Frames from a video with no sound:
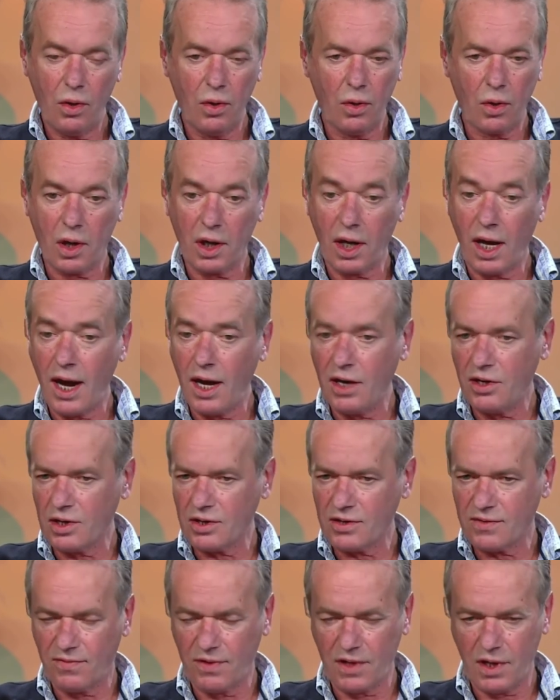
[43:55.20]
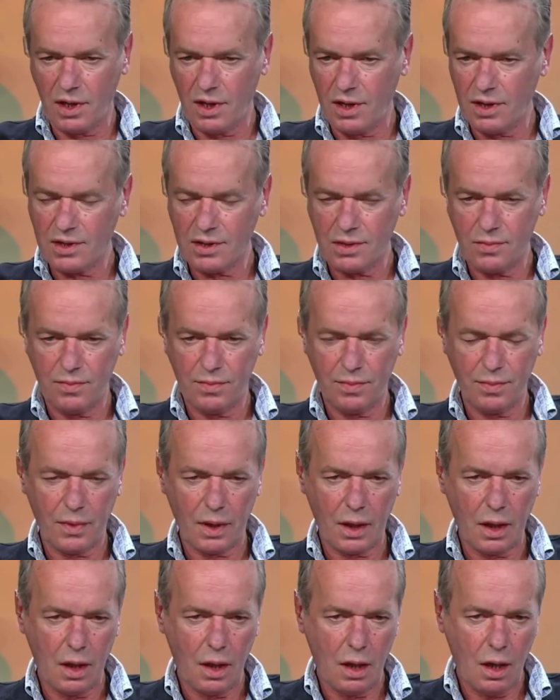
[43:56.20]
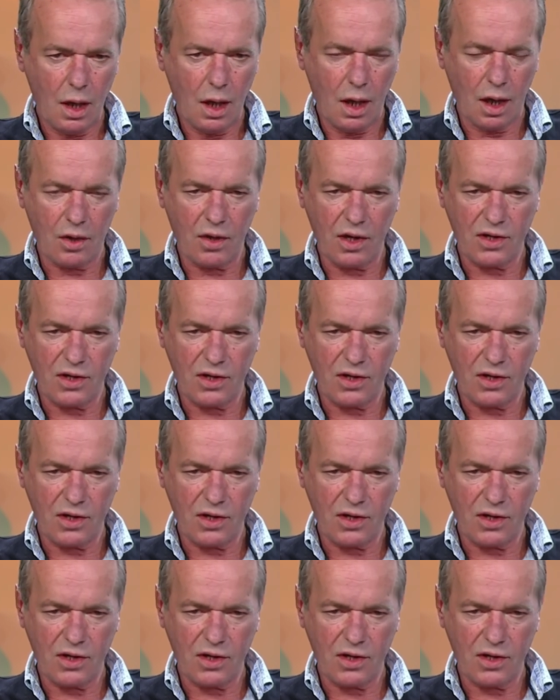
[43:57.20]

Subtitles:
"You're going to hate us for this." And